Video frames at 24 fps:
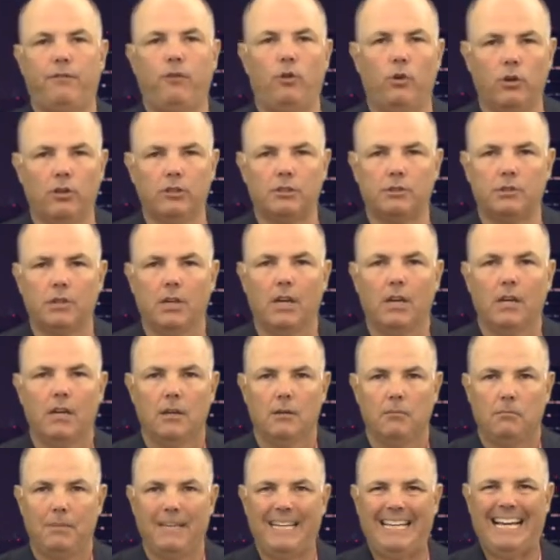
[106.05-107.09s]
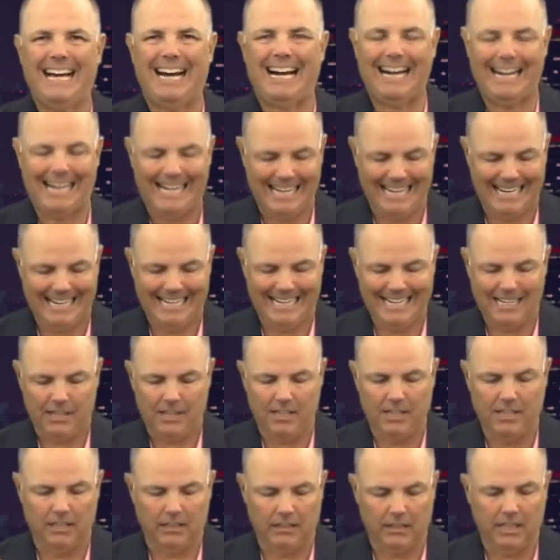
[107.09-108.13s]
force behind
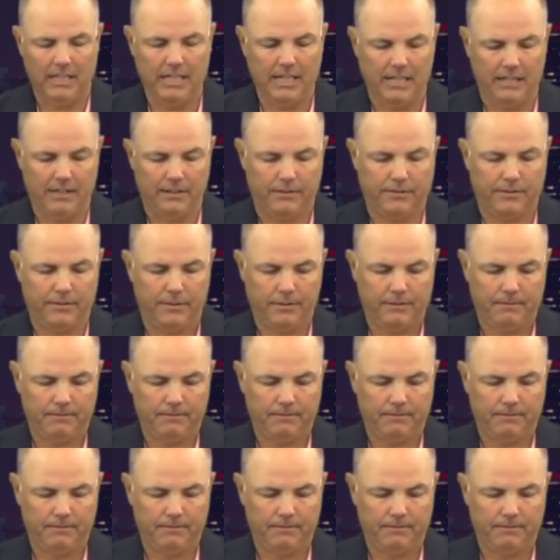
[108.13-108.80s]
the leave.